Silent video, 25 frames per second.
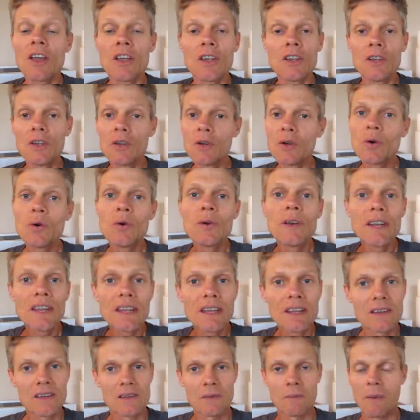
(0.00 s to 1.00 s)
You
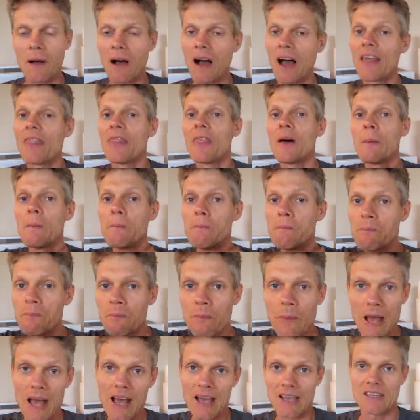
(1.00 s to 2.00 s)
need to buy the
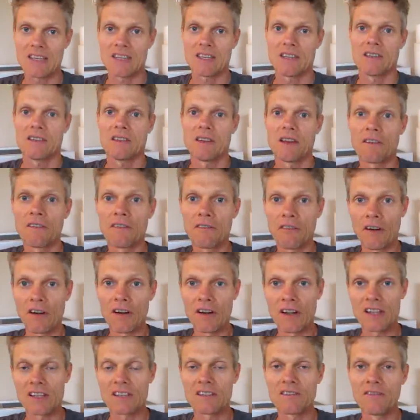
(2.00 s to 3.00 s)
best
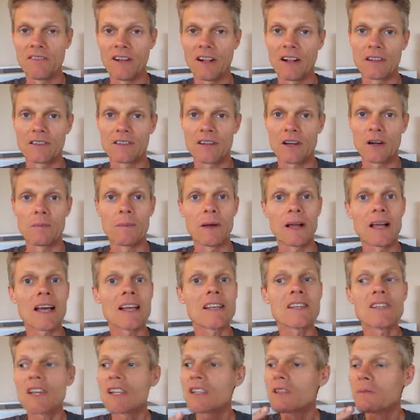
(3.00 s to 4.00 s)
furnace filter
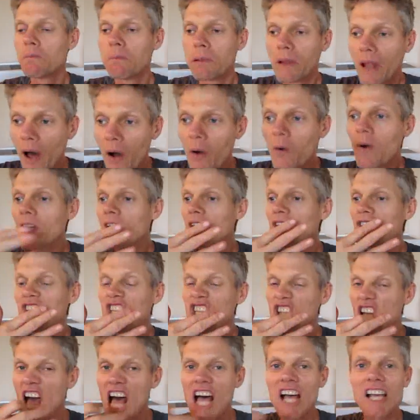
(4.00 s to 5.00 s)
because it's blowing
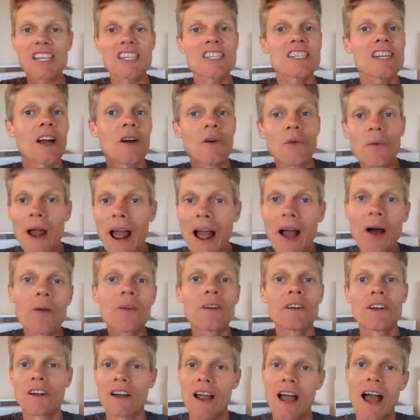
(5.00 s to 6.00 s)
dust
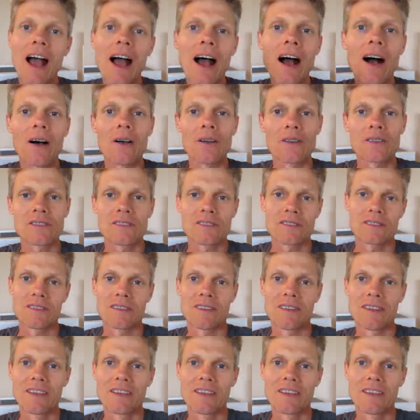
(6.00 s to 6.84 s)
around your house,